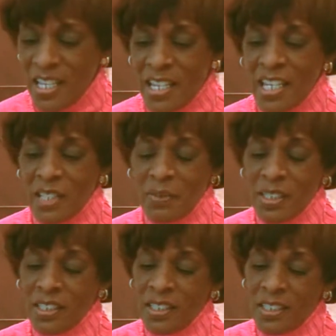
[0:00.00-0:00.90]
And that's
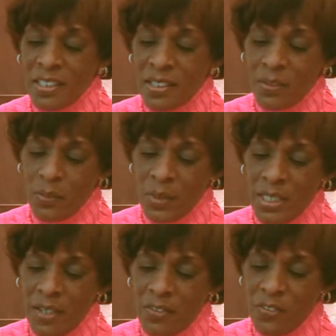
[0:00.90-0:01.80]
because we
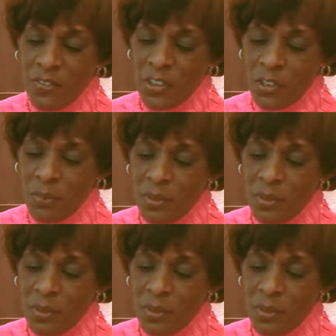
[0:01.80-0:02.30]
have the fresh